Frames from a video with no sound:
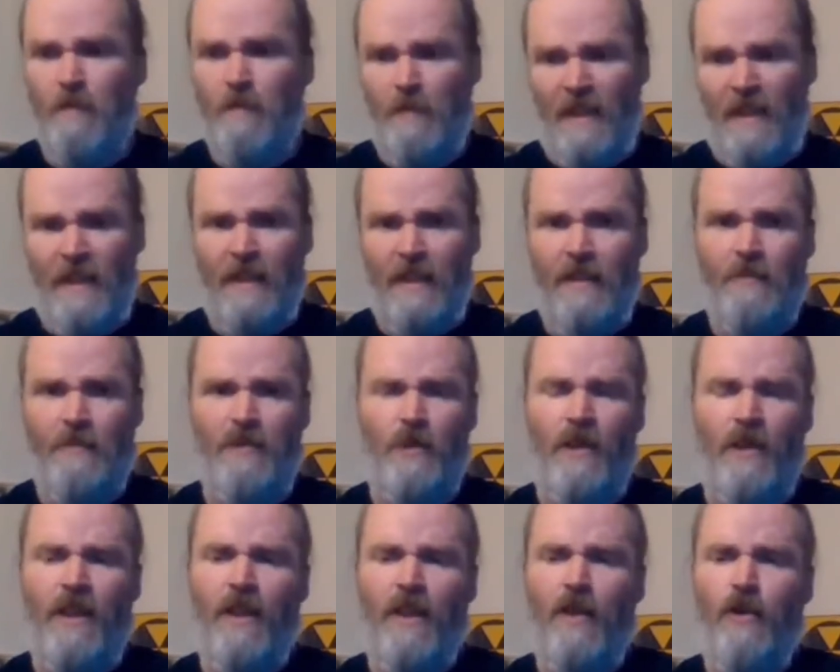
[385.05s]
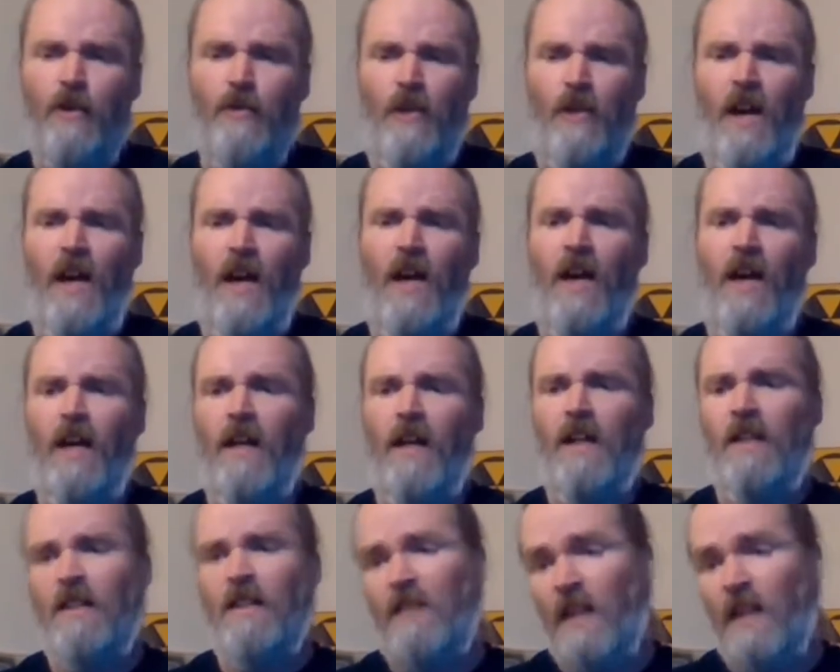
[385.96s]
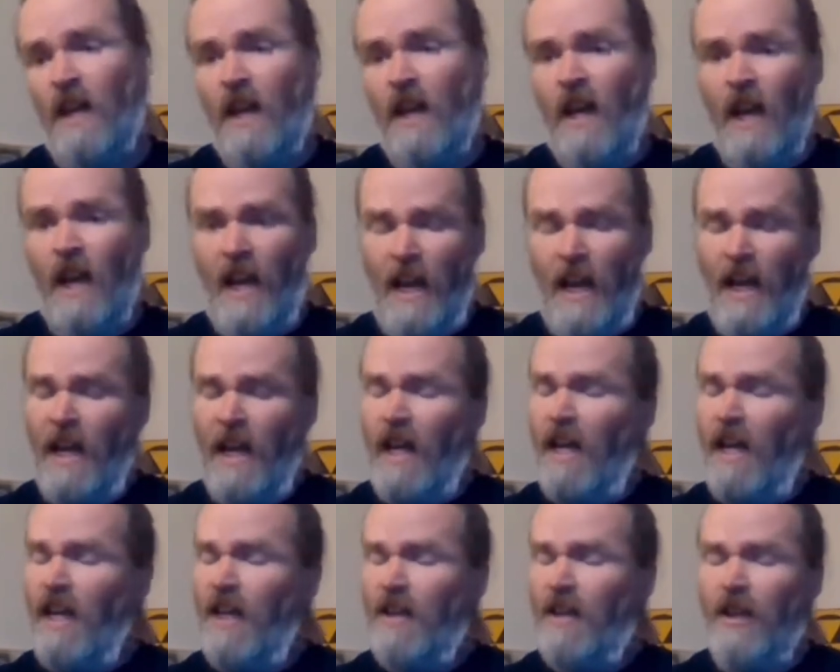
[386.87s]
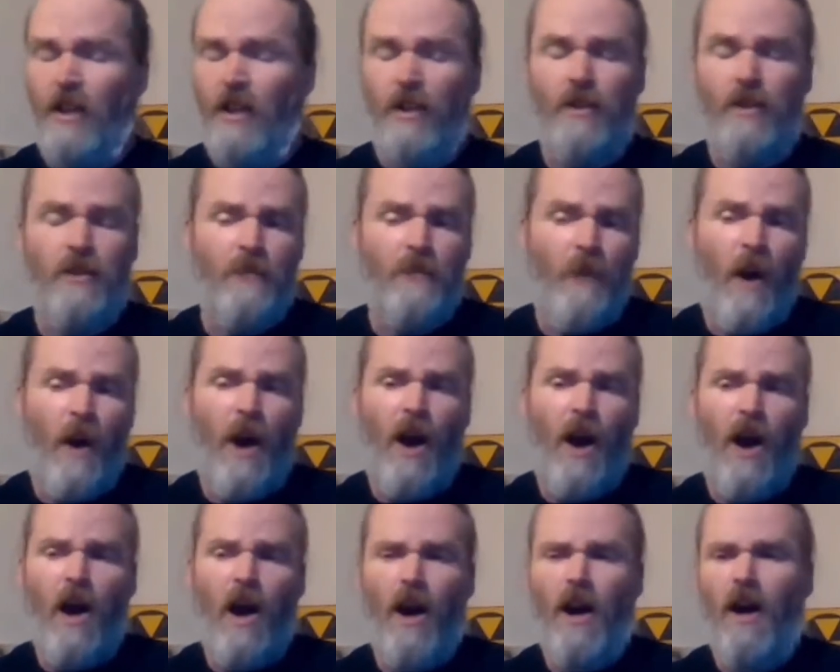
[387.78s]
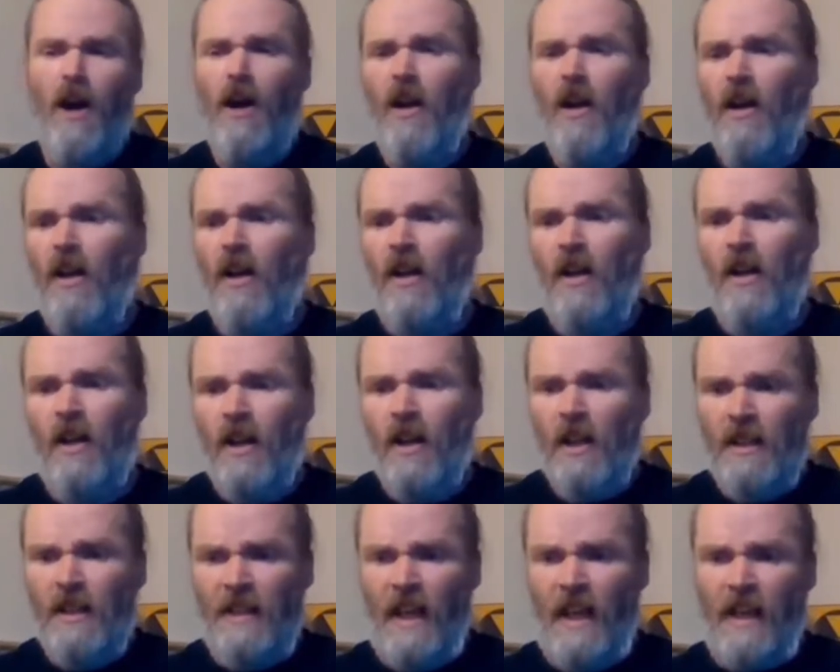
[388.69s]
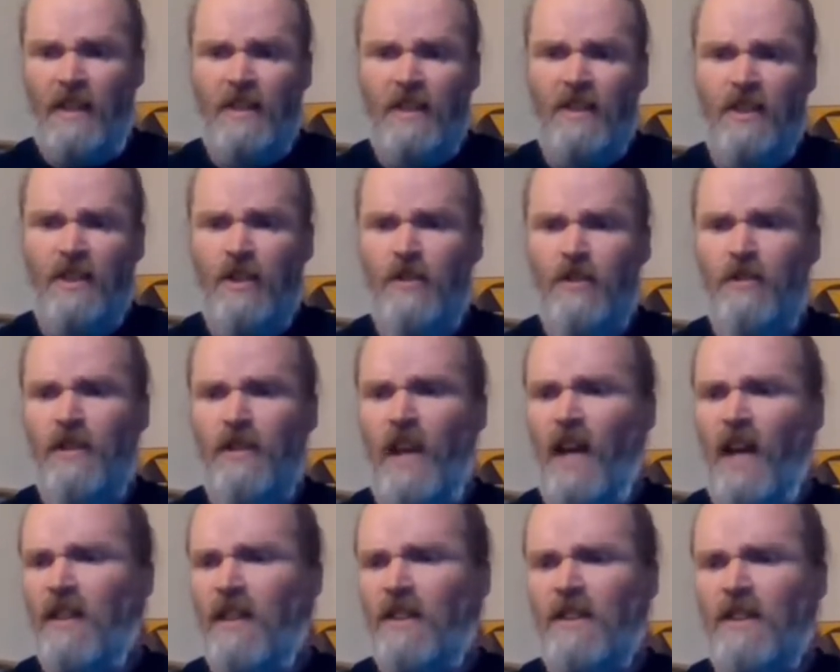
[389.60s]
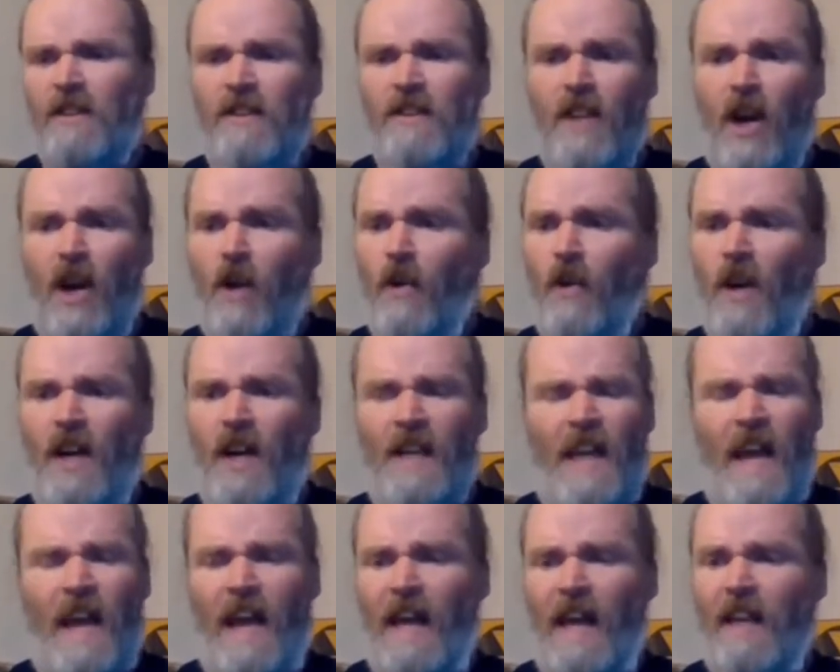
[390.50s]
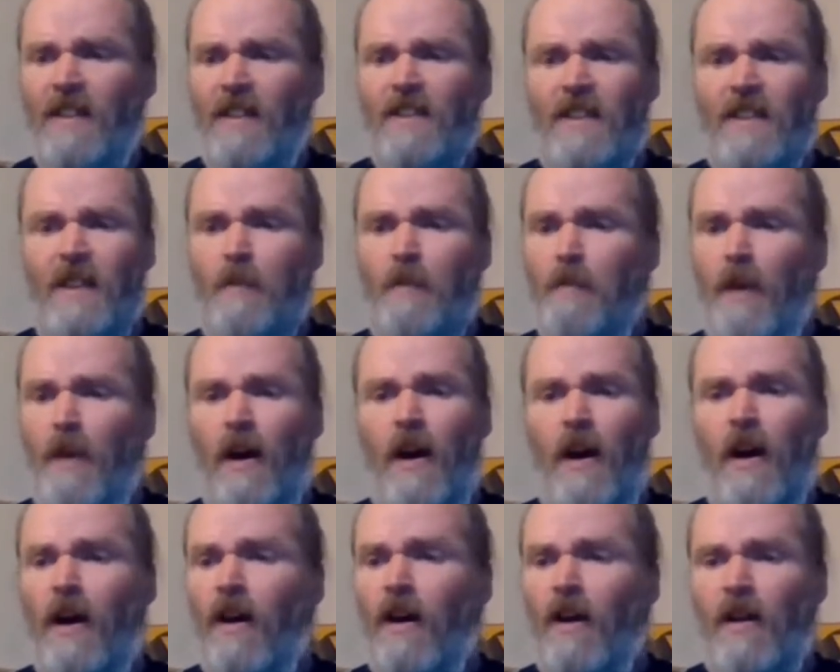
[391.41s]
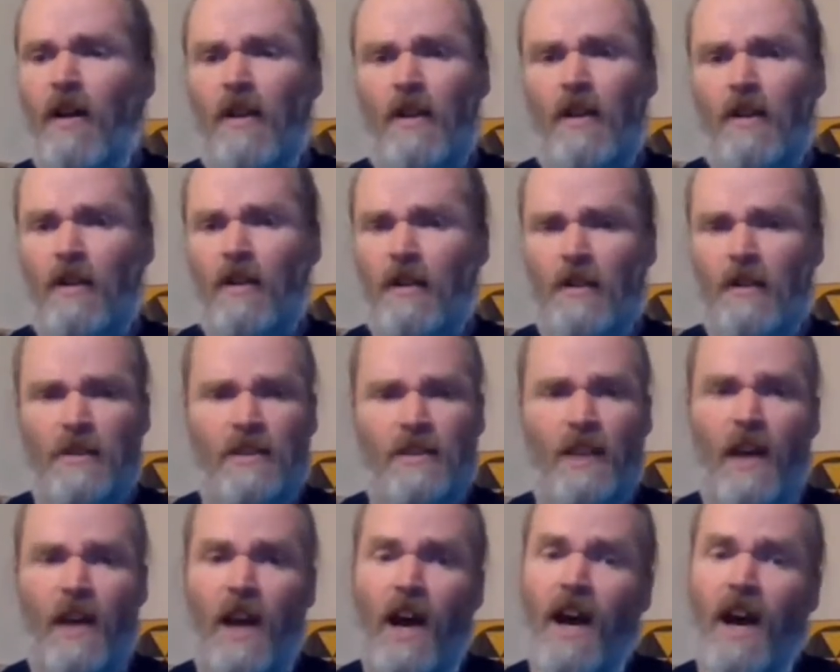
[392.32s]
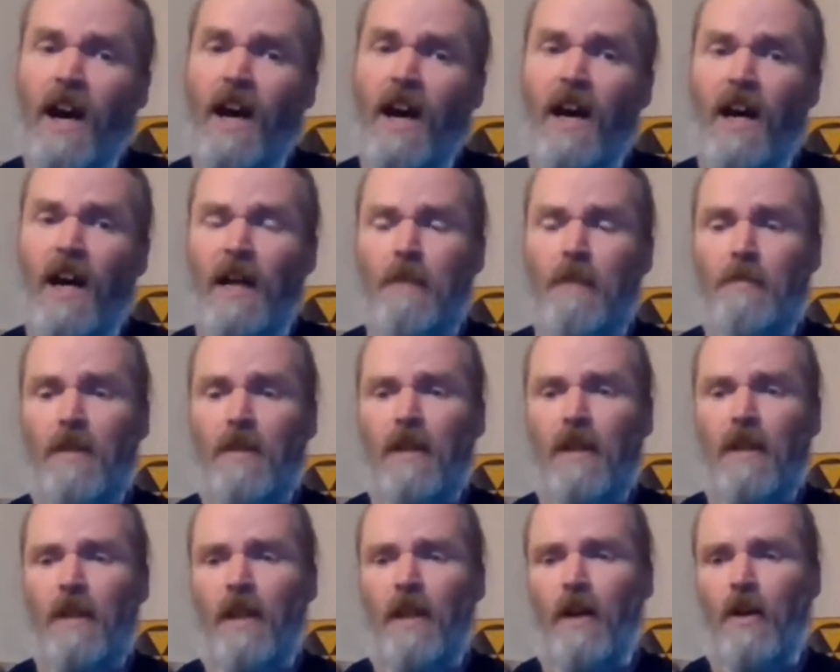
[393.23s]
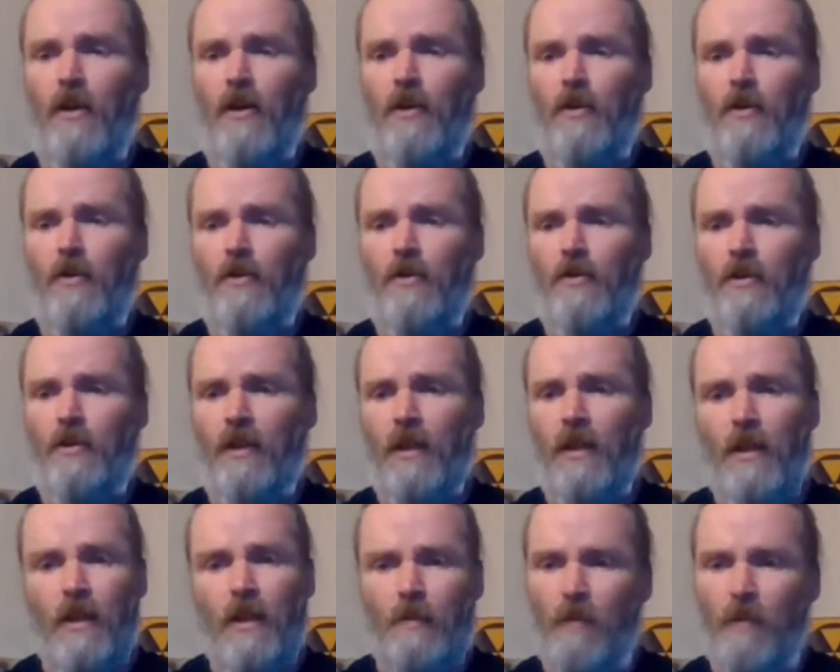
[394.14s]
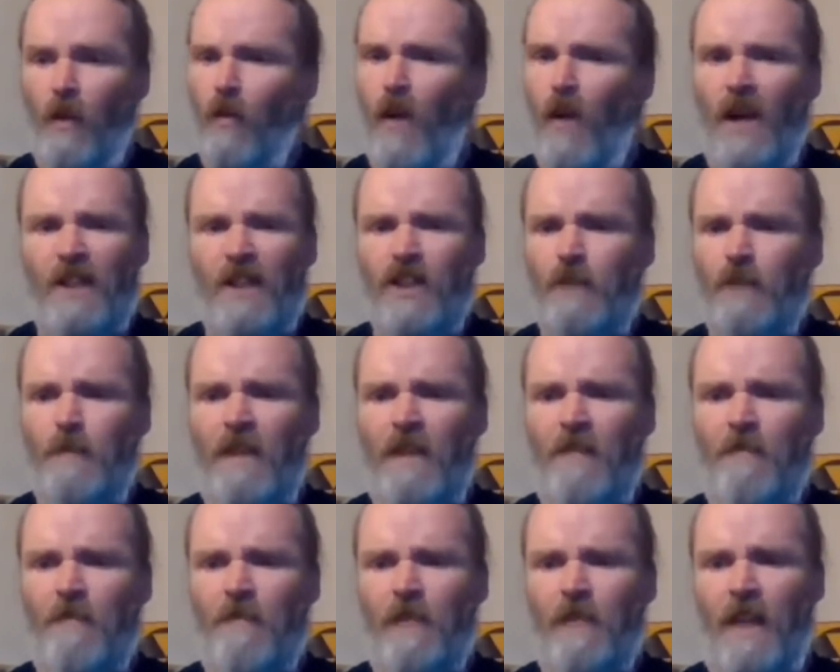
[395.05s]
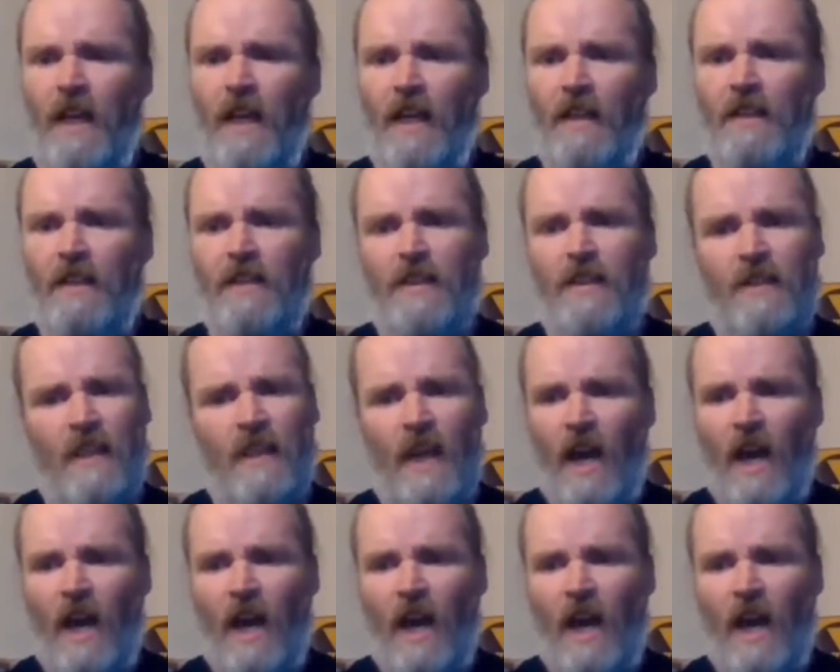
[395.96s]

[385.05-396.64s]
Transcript: Memes will rise, haters fall. Next to Nux, no one has the balls. I'm alone, but watch me flex.